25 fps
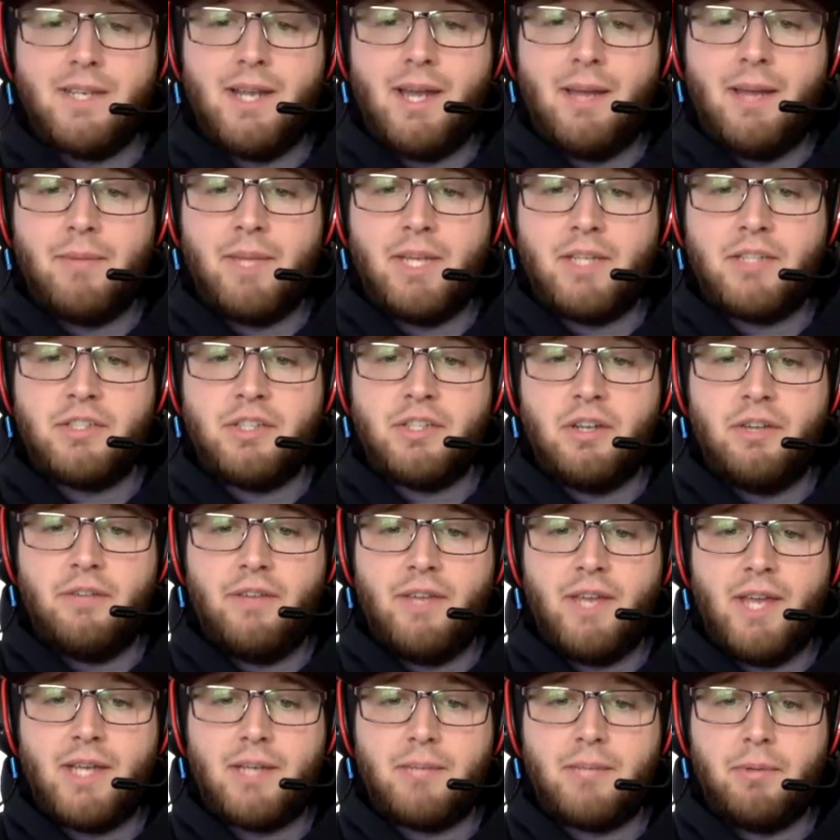I'm not sure if he
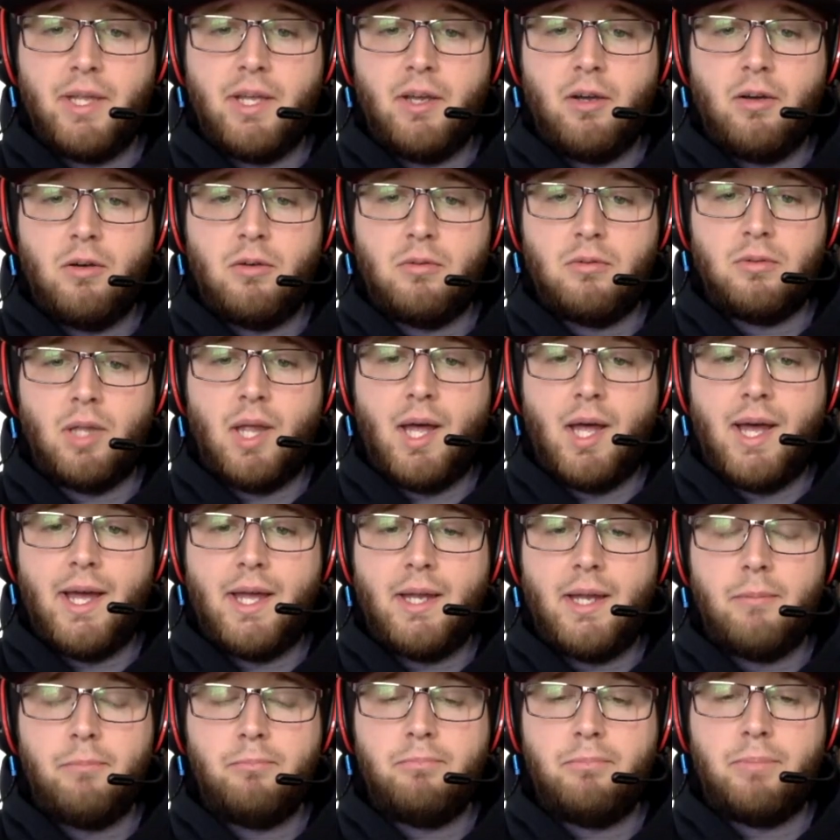got to play a whole
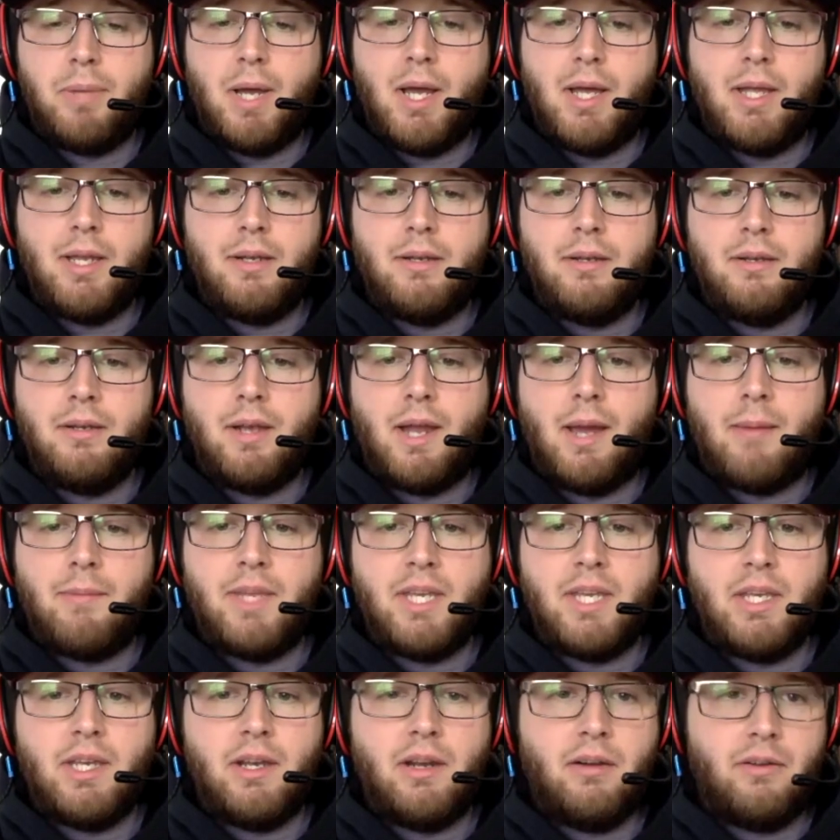lot, but I
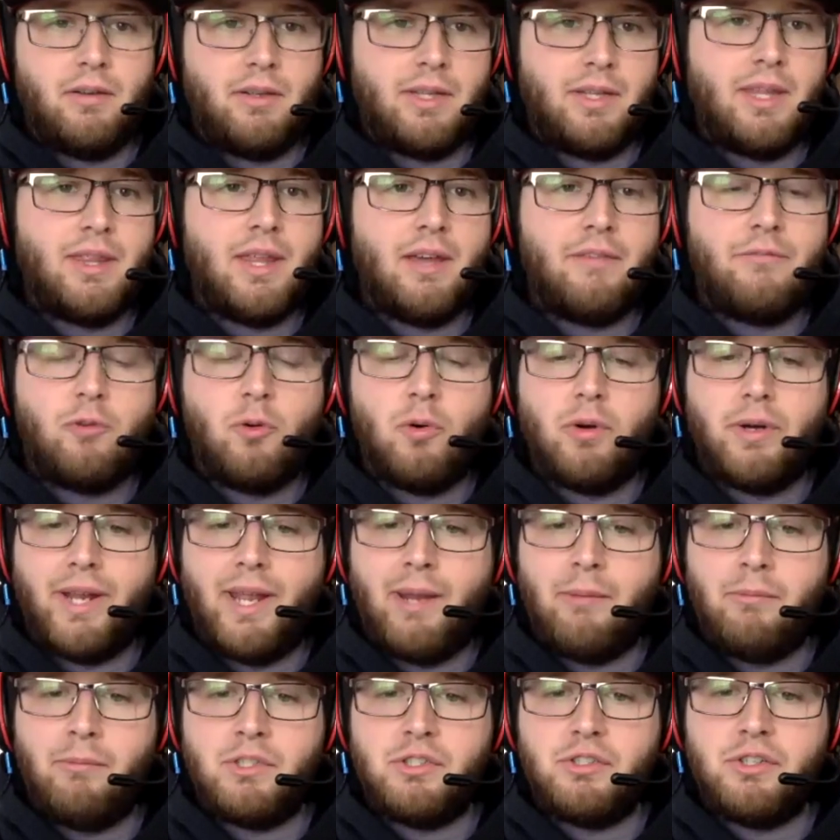mean, getting that 4
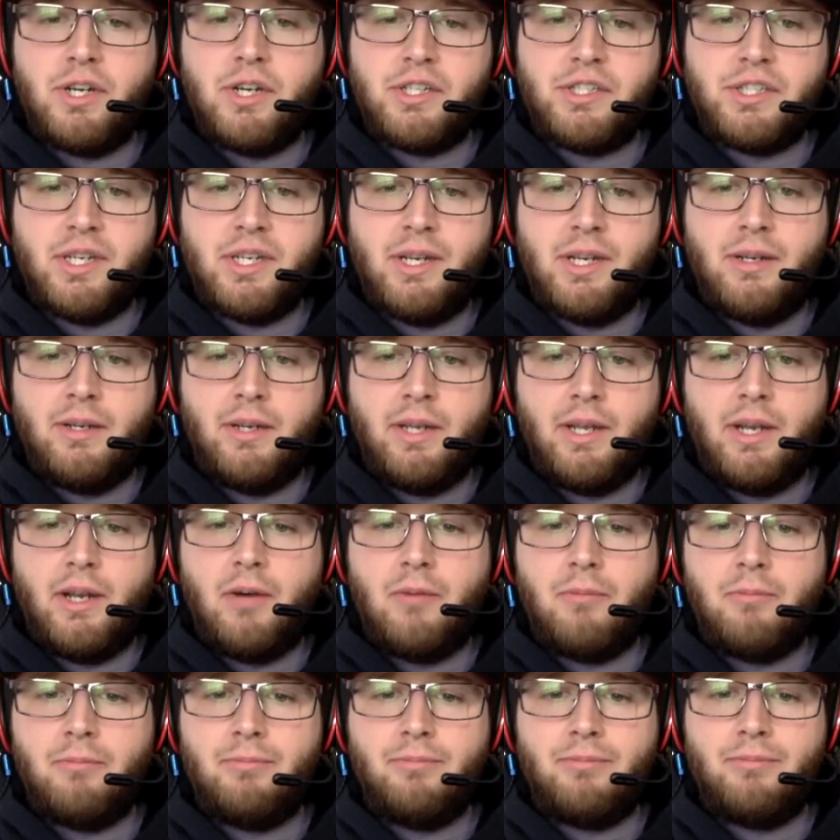game restriction,
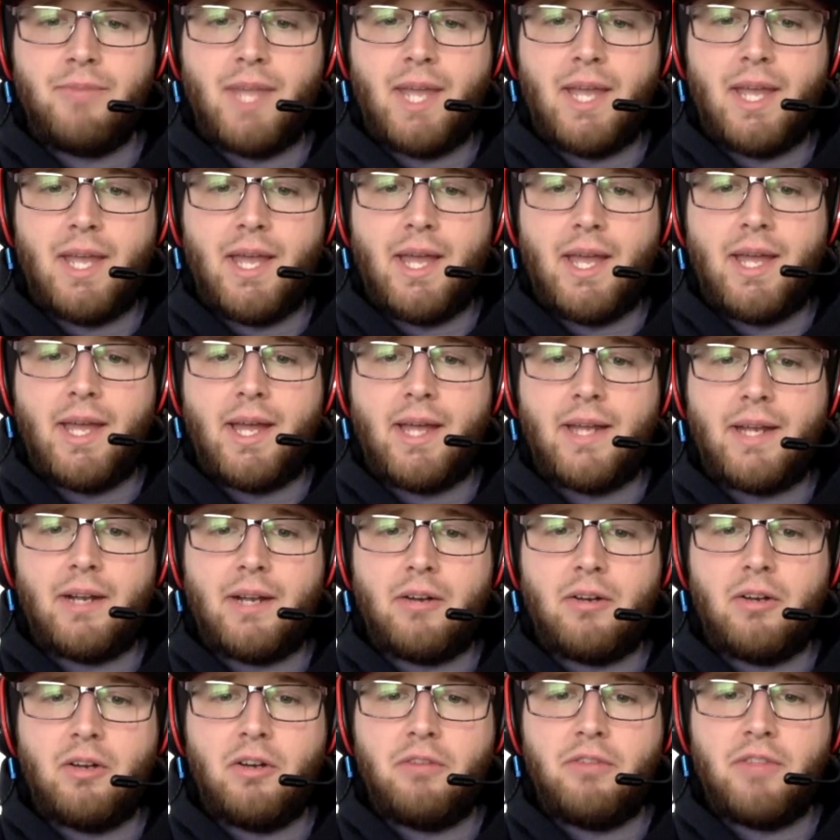I
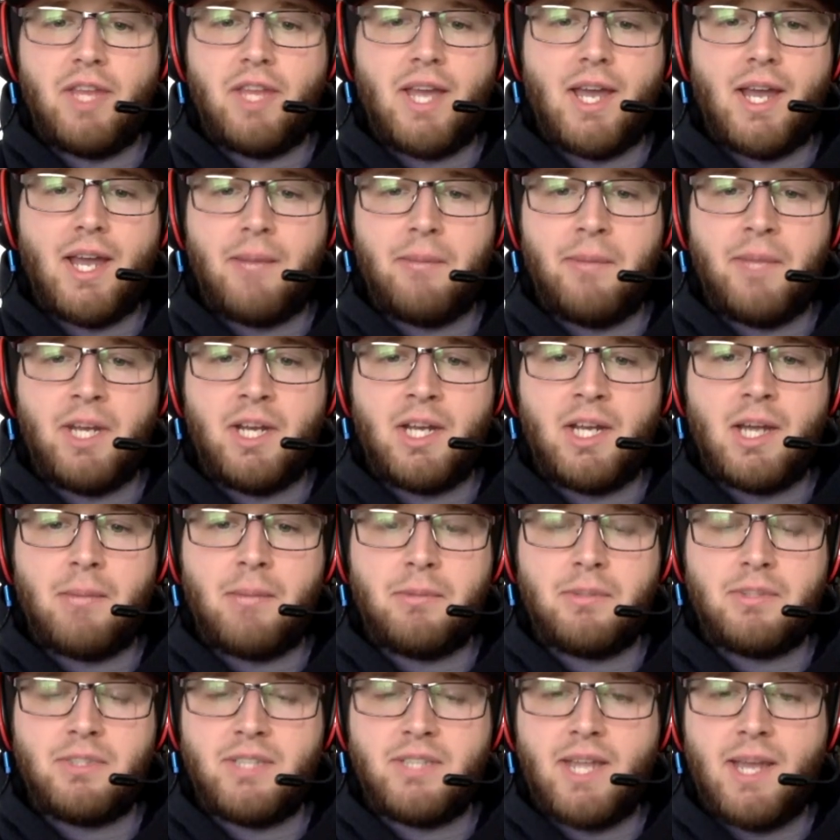don't know if they got him in a
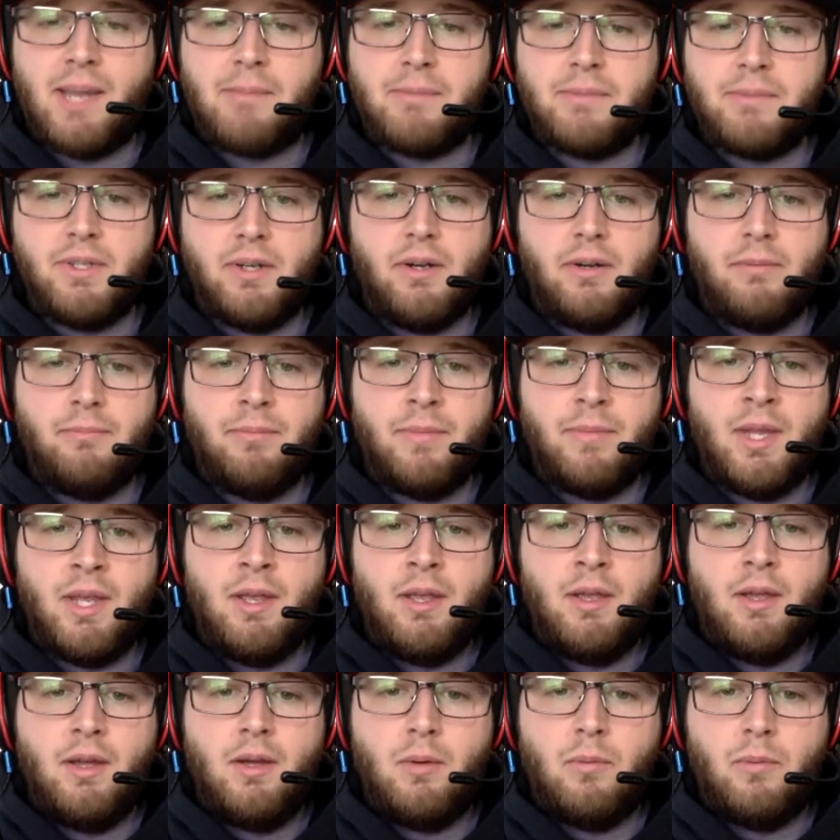couple snaps or
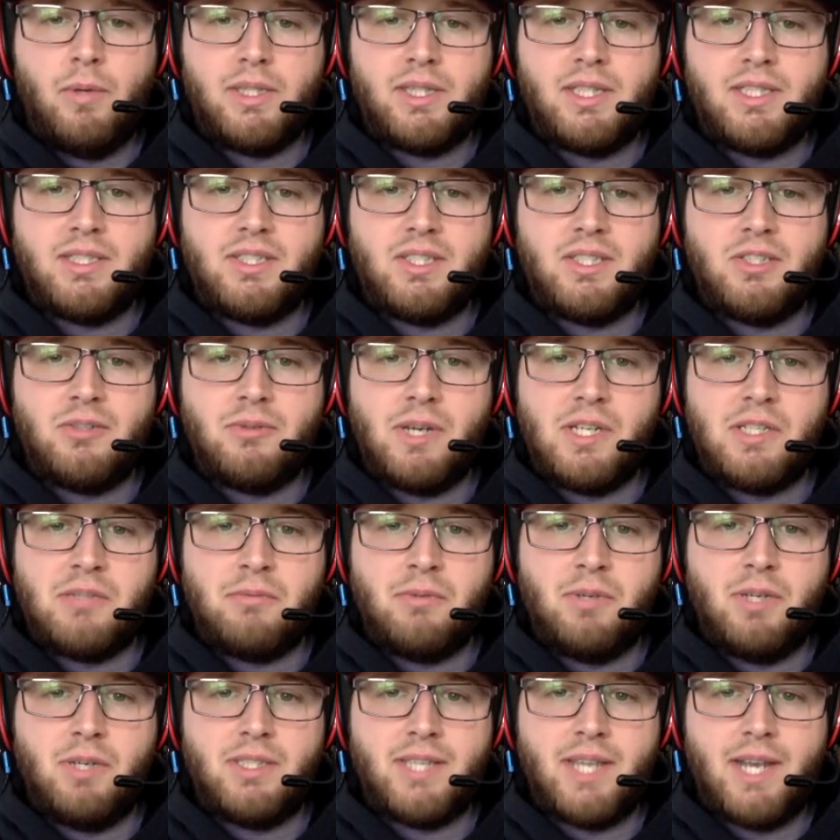what the situation
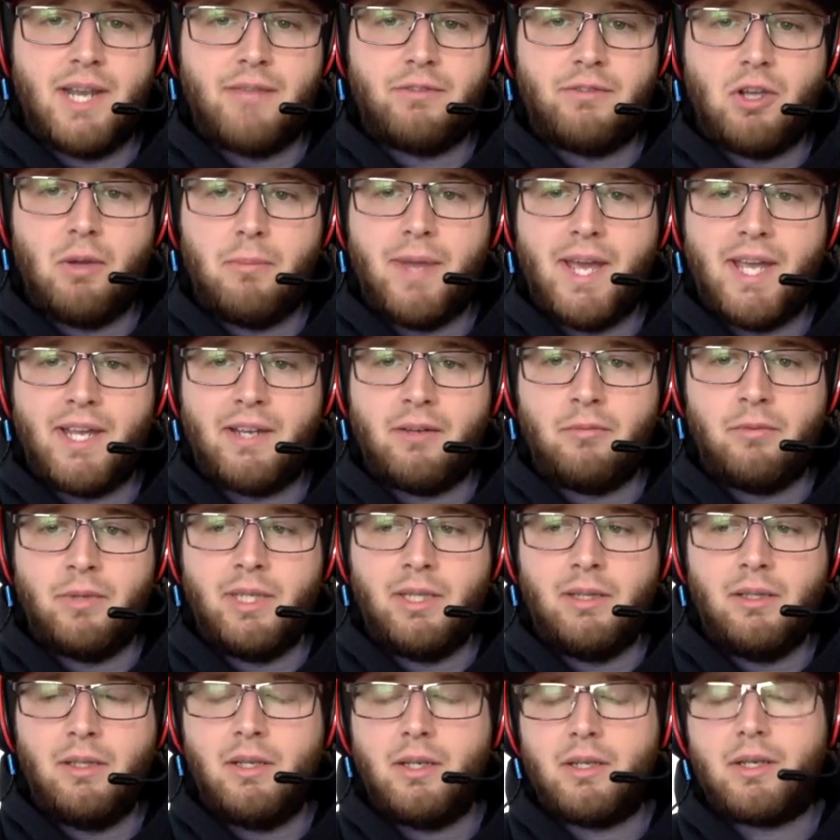was. I'd have to go back and
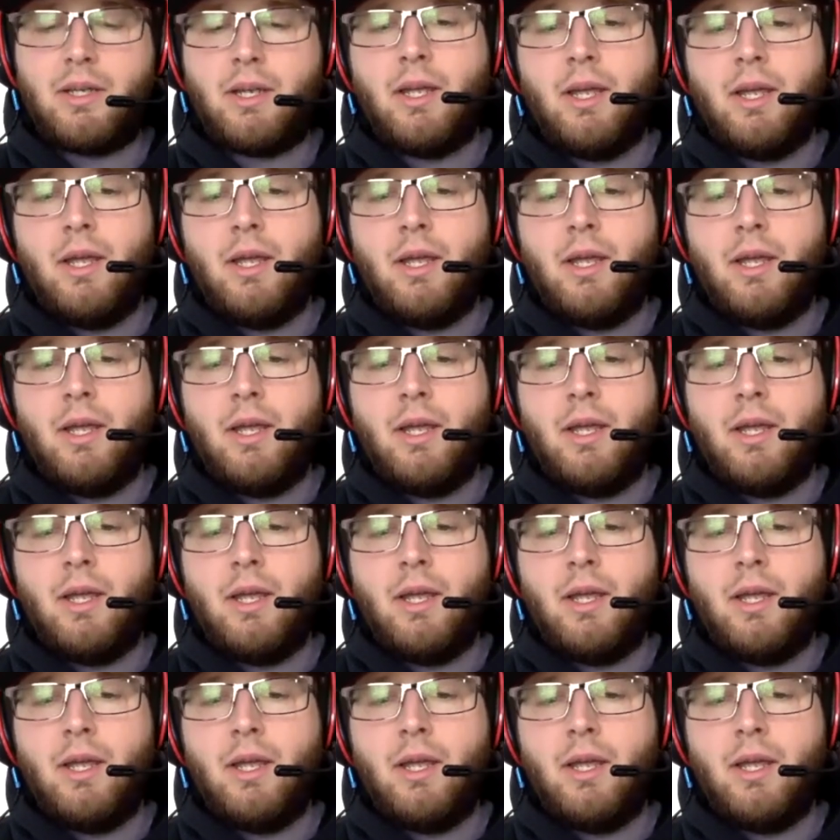relook.